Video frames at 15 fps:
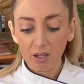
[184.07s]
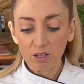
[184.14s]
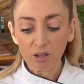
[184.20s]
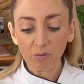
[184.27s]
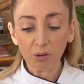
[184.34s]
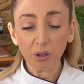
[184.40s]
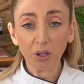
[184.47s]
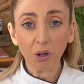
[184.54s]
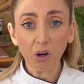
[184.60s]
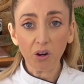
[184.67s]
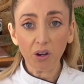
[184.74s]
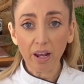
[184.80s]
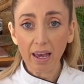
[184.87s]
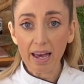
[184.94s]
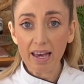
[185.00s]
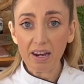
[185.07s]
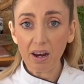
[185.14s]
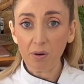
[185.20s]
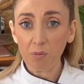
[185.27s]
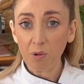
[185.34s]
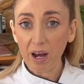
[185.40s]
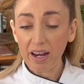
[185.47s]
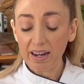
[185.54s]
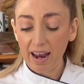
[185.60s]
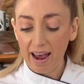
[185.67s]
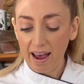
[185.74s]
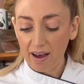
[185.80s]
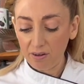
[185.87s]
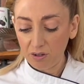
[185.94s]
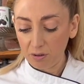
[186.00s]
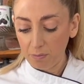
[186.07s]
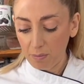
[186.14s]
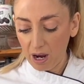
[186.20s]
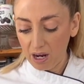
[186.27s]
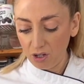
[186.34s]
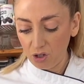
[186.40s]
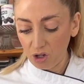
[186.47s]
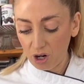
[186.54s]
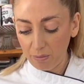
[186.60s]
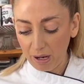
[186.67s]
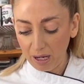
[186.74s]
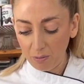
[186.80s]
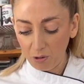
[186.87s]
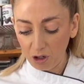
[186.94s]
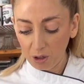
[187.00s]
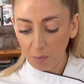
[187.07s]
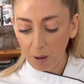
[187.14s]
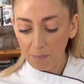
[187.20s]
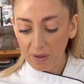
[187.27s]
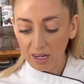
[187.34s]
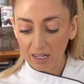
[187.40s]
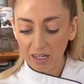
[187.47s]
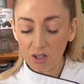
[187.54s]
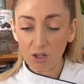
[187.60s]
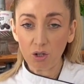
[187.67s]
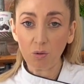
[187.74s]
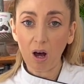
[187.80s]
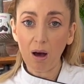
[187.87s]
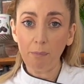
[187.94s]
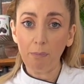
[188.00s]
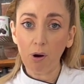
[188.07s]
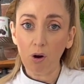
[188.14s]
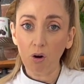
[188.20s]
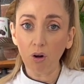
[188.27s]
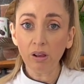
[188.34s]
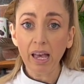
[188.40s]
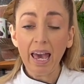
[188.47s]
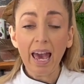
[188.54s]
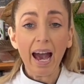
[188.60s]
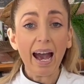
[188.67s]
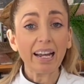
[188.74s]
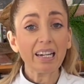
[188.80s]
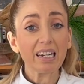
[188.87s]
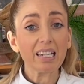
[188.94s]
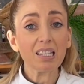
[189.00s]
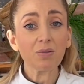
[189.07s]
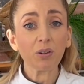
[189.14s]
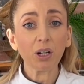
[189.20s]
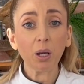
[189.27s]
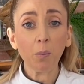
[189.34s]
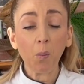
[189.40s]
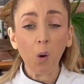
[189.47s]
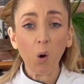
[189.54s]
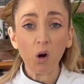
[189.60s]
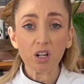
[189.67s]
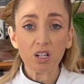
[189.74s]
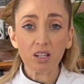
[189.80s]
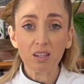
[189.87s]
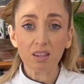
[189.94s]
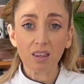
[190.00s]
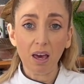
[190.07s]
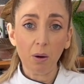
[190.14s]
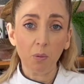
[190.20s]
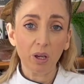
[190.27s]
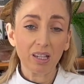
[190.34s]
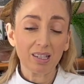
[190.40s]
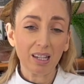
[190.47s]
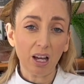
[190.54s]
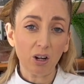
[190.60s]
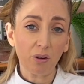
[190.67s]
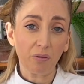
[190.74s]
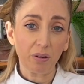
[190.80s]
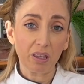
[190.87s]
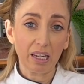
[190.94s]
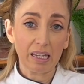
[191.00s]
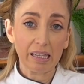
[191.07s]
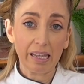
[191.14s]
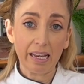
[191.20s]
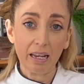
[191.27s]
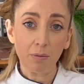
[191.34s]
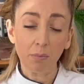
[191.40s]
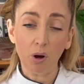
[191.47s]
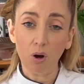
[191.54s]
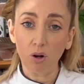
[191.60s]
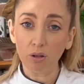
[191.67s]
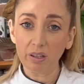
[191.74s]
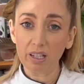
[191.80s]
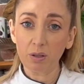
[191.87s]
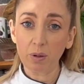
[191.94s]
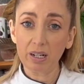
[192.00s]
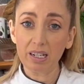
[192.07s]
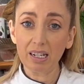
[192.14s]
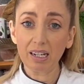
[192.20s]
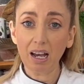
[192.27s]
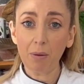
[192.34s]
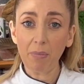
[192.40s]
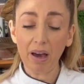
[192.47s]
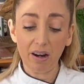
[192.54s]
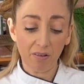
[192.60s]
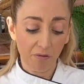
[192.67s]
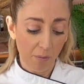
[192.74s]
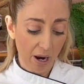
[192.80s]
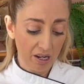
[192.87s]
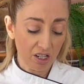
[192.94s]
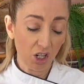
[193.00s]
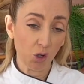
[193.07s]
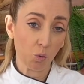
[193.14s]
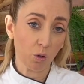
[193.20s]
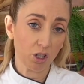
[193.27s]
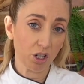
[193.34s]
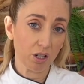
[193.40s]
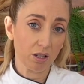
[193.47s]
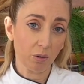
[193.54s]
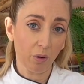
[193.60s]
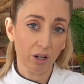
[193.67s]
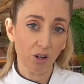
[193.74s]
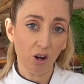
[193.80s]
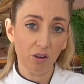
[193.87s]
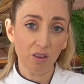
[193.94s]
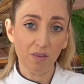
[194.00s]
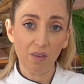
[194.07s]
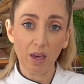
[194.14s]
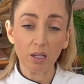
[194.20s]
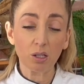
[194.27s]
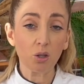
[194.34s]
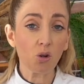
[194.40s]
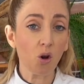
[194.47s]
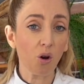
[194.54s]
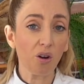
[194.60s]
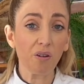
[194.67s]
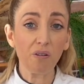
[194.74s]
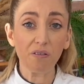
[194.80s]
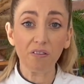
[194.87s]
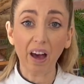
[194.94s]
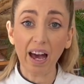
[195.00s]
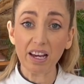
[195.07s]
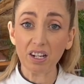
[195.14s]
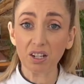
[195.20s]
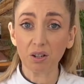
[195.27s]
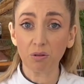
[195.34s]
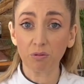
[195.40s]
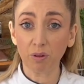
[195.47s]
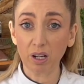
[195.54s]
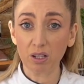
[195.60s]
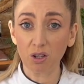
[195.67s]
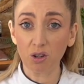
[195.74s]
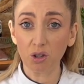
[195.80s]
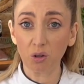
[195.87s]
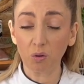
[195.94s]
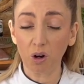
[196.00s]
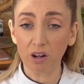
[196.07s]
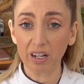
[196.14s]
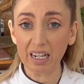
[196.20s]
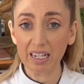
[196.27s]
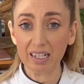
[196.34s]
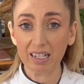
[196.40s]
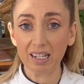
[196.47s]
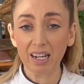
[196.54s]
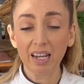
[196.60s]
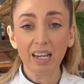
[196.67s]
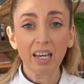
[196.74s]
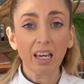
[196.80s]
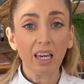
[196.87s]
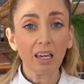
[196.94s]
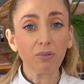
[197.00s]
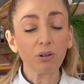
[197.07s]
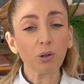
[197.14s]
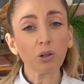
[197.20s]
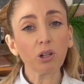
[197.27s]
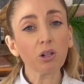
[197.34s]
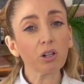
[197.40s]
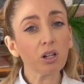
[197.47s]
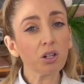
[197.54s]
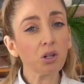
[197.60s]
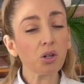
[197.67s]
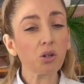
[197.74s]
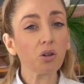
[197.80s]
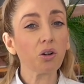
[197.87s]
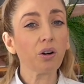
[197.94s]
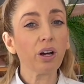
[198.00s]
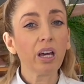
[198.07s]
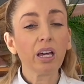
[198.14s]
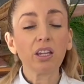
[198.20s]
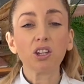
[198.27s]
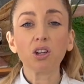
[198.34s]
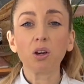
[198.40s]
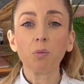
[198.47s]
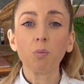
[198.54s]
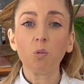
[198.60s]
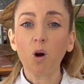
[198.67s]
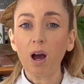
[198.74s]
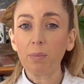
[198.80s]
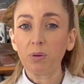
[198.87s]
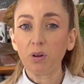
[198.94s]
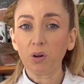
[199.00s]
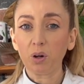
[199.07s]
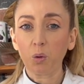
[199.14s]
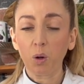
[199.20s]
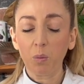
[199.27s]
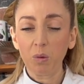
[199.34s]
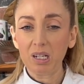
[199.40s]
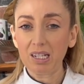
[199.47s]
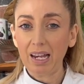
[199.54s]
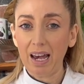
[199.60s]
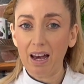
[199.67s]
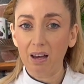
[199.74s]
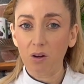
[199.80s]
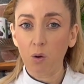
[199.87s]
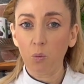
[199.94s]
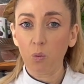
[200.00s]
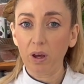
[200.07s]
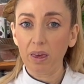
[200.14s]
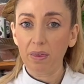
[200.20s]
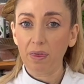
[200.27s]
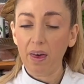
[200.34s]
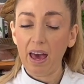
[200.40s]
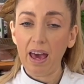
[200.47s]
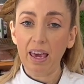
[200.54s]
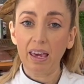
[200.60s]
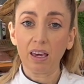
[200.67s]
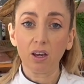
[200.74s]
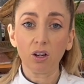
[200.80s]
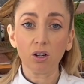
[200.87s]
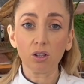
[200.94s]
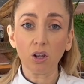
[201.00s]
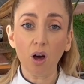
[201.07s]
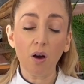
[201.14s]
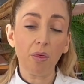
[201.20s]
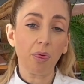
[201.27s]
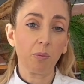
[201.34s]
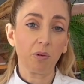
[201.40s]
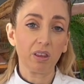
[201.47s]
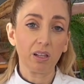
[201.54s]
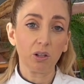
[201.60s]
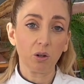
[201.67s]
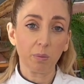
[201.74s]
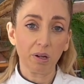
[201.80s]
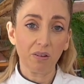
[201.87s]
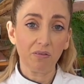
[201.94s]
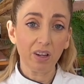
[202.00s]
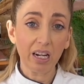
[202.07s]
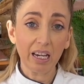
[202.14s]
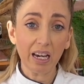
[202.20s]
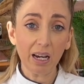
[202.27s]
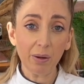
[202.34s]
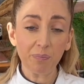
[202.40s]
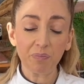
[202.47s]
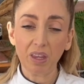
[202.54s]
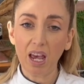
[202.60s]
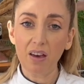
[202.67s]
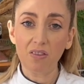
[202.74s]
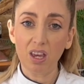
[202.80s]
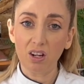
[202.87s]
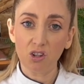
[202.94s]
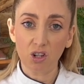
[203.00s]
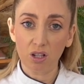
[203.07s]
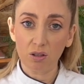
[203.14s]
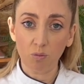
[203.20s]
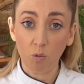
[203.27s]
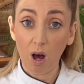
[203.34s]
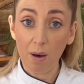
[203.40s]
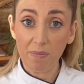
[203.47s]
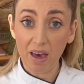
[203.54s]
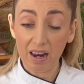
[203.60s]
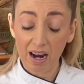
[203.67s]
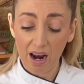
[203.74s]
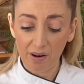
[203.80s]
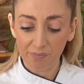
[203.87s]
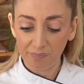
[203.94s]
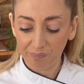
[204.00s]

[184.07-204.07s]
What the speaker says: So I've already gone ahead and weighed out my Gerbe. We're going to pop that into our bowl, and it is very important that we start off with a clean bowl. This one did come out of my dishwasher, so I know that there's no fat residue on it. If you're a little unsure, you can wipe your equipment down with a cloth with a little bit of vinegar and then just wipe that out.